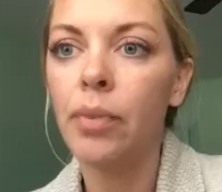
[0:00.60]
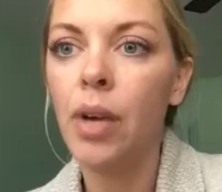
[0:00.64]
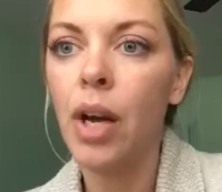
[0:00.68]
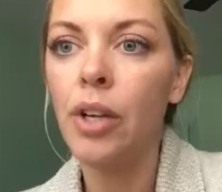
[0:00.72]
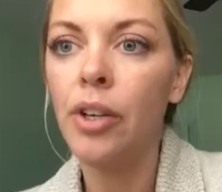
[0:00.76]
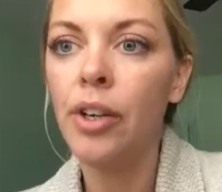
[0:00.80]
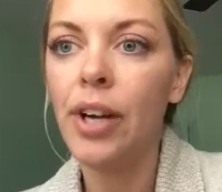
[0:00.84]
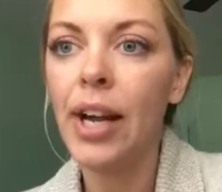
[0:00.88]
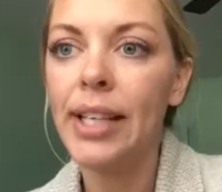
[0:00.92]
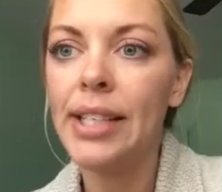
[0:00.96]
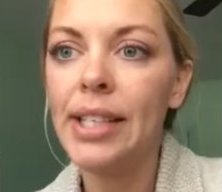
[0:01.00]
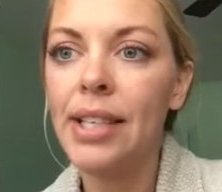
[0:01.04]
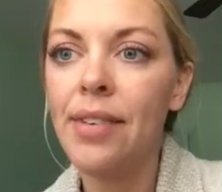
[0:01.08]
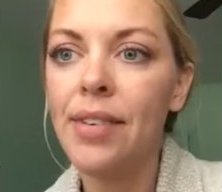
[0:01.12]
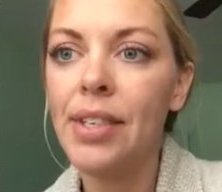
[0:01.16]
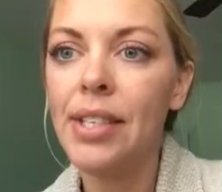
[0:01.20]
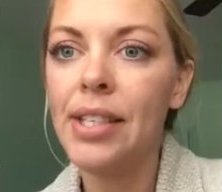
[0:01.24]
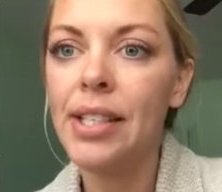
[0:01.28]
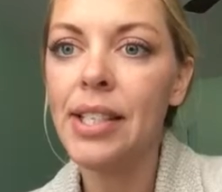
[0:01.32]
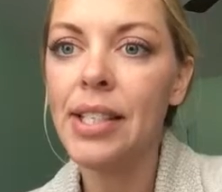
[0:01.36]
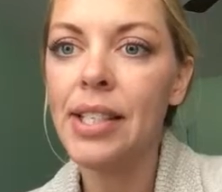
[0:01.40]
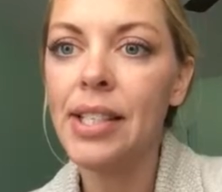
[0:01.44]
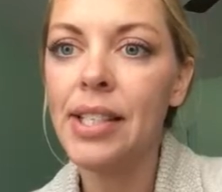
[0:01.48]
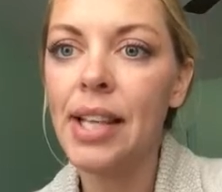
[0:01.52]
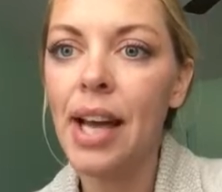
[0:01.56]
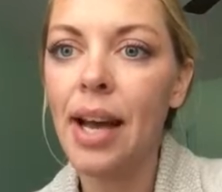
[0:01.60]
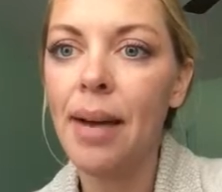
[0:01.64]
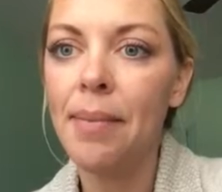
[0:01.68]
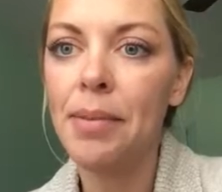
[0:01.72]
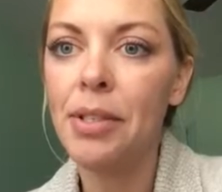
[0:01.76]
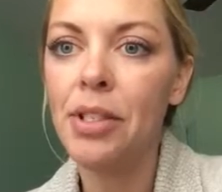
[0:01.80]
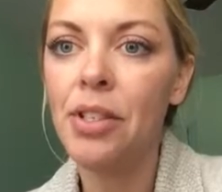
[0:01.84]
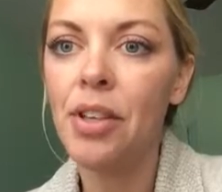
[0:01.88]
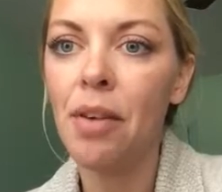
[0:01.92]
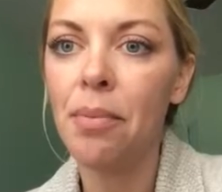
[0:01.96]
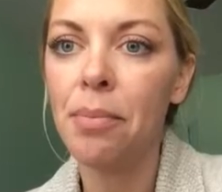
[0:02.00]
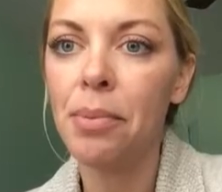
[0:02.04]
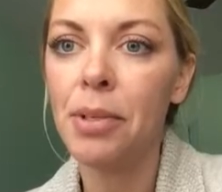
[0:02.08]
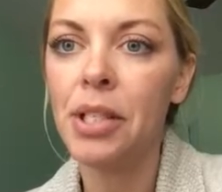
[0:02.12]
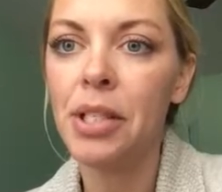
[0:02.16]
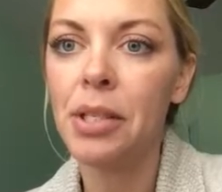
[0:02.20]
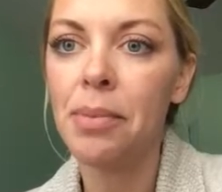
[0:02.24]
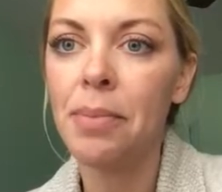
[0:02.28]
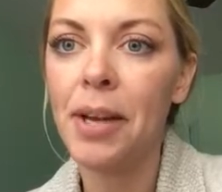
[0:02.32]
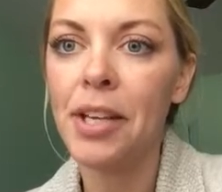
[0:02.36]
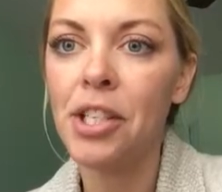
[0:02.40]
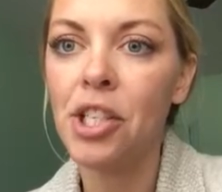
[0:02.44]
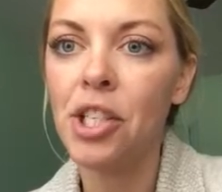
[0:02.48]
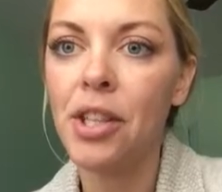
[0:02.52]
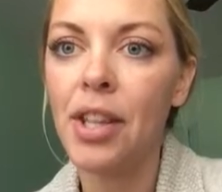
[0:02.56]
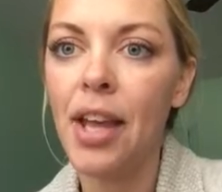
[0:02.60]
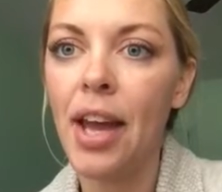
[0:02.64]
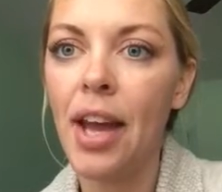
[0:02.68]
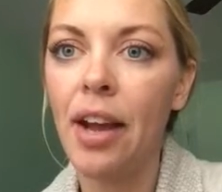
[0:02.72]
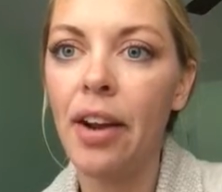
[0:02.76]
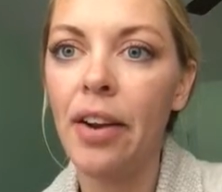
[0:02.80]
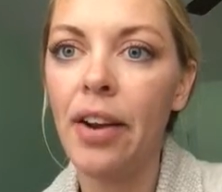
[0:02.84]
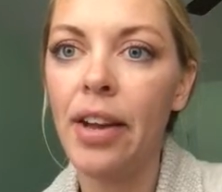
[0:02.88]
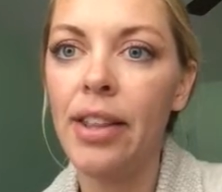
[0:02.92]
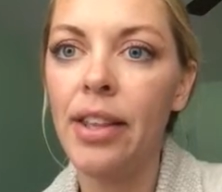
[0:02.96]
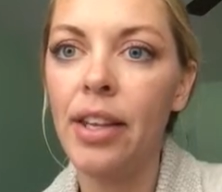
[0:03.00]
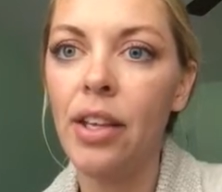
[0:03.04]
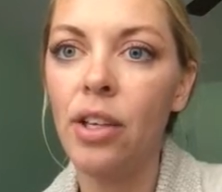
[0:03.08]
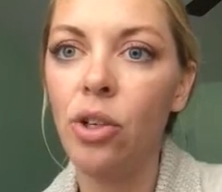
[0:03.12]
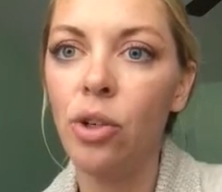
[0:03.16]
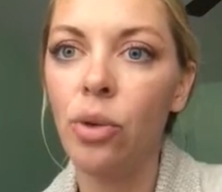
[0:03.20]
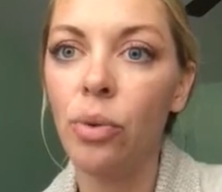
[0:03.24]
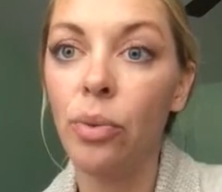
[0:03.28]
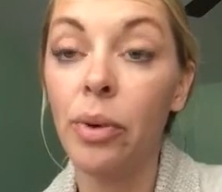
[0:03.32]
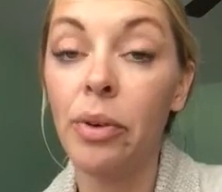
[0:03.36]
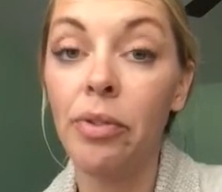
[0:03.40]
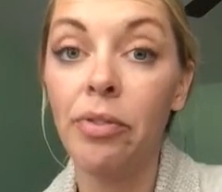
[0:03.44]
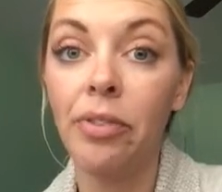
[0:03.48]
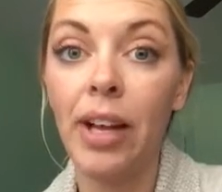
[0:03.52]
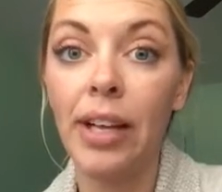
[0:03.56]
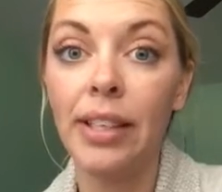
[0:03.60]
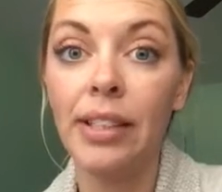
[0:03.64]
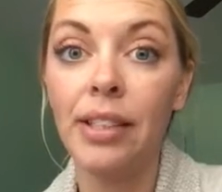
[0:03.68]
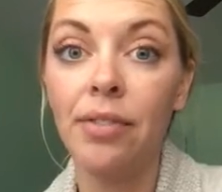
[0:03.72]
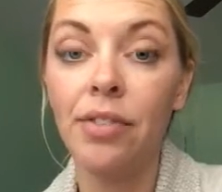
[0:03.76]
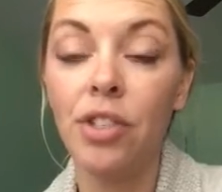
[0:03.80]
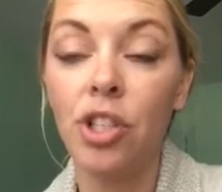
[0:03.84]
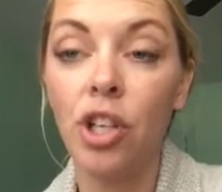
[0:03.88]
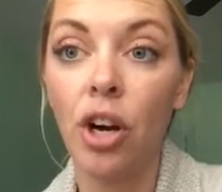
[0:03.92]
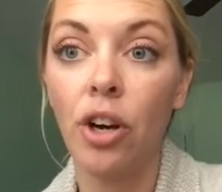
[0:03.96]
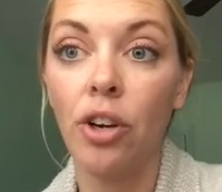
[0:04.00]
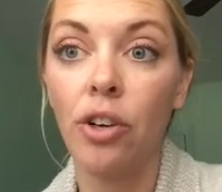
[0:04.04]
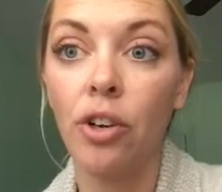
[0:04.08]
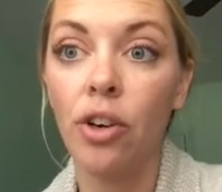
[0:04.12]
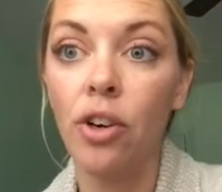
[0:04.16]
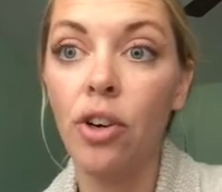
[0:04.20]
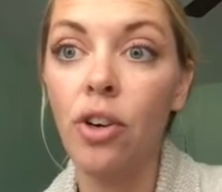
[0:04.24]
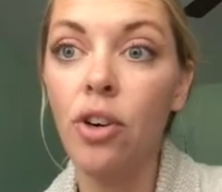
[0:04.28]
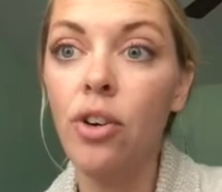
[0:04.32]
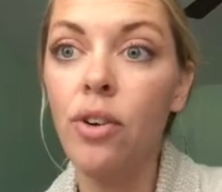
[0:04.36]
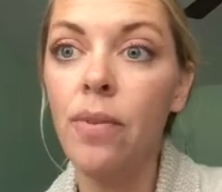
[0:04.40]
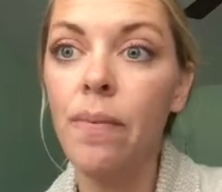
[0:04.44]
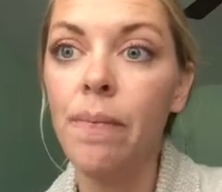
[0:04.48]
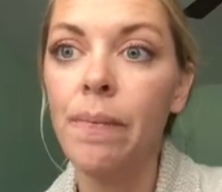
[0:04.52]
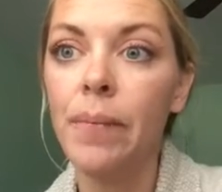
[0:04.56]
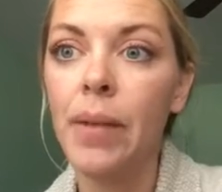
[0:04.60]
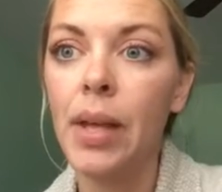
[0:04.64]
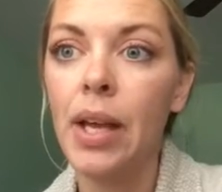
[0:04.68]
under activities and assignments, you have participation there, and then your reflective journal.